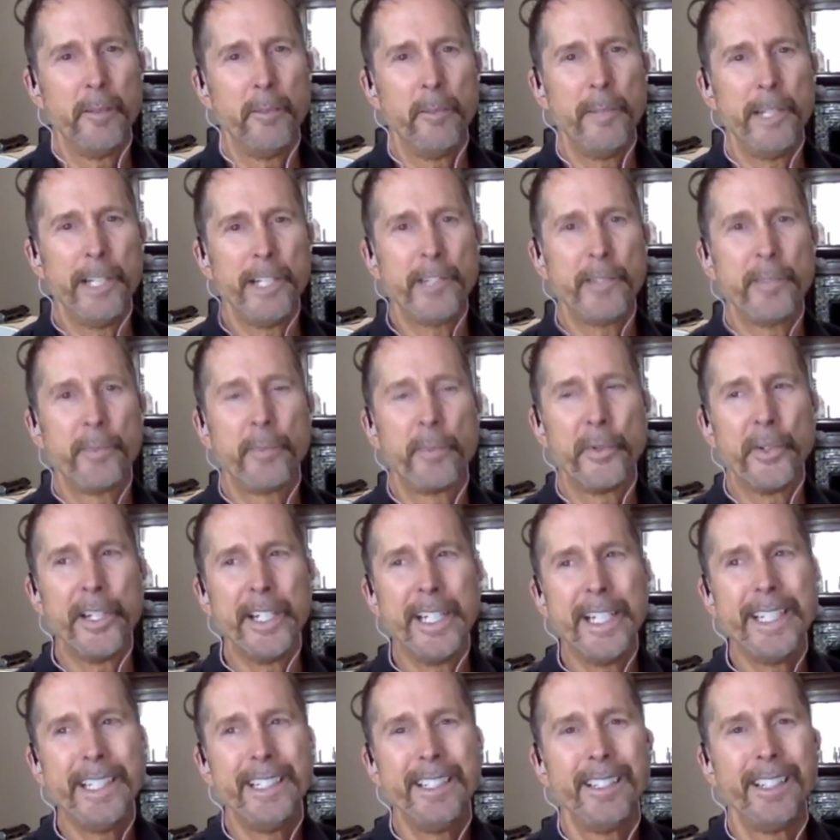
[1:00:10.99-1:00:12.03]
means
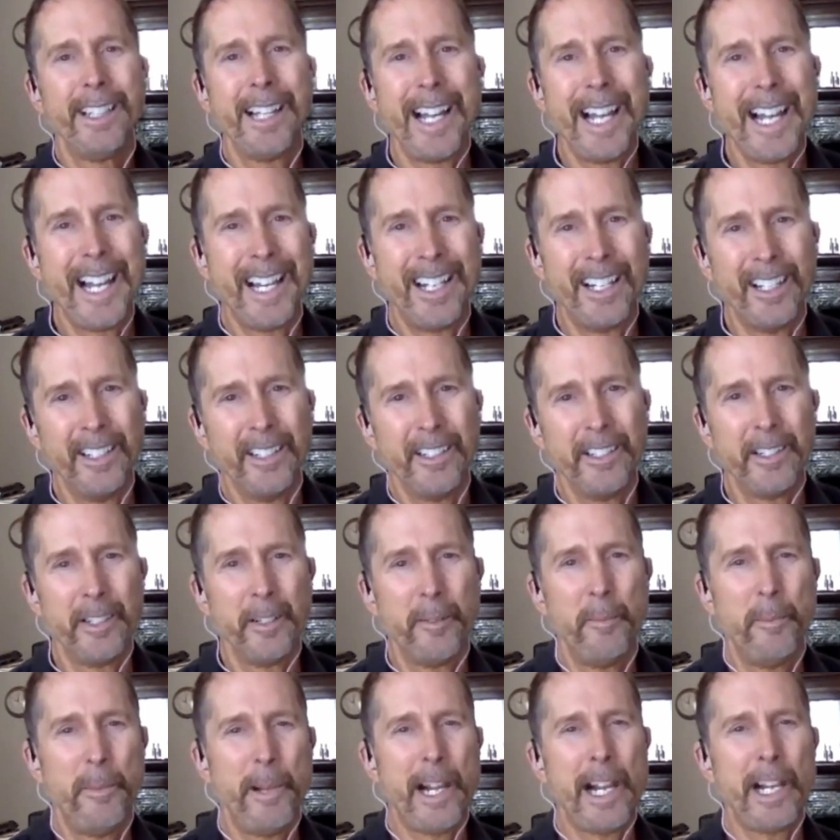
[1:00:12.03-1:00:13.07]
bringing
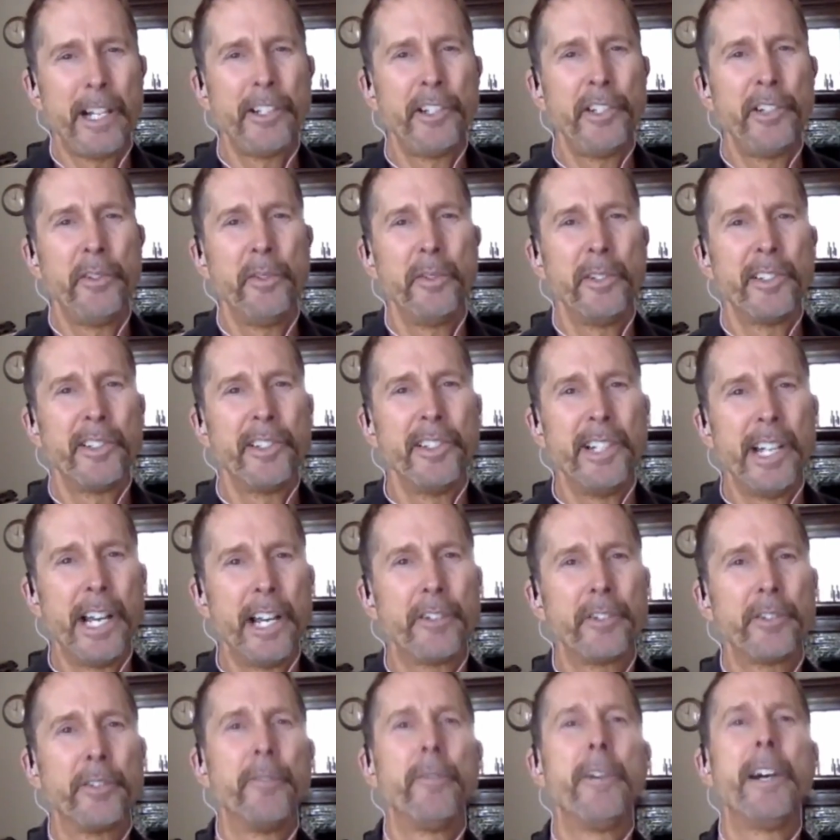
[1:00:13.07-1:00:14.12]
land back to its
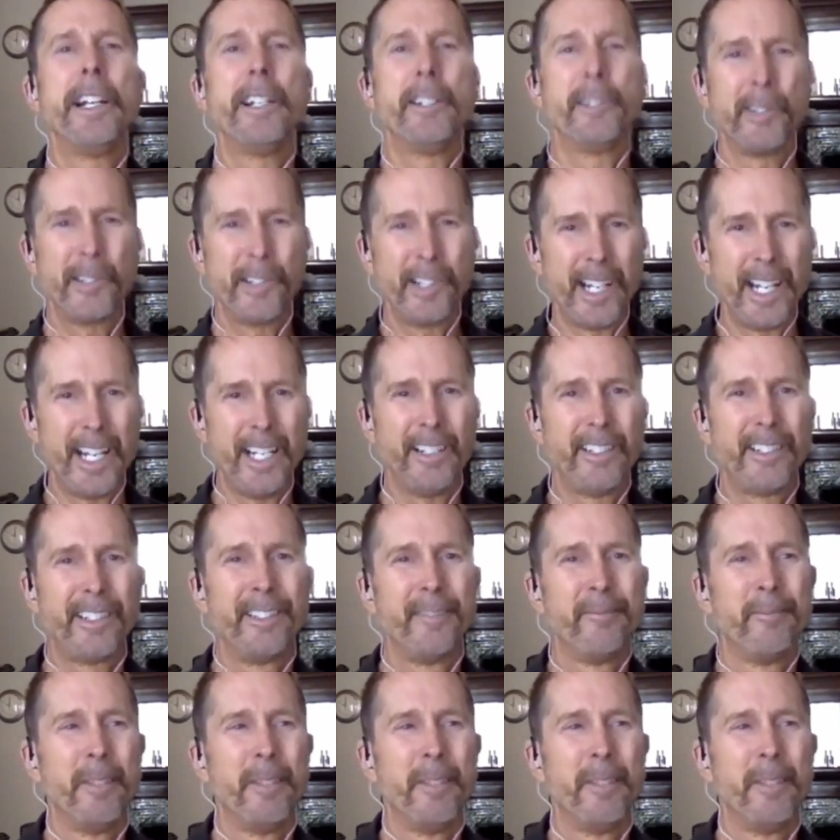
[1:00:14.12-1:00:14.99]
natural vital state.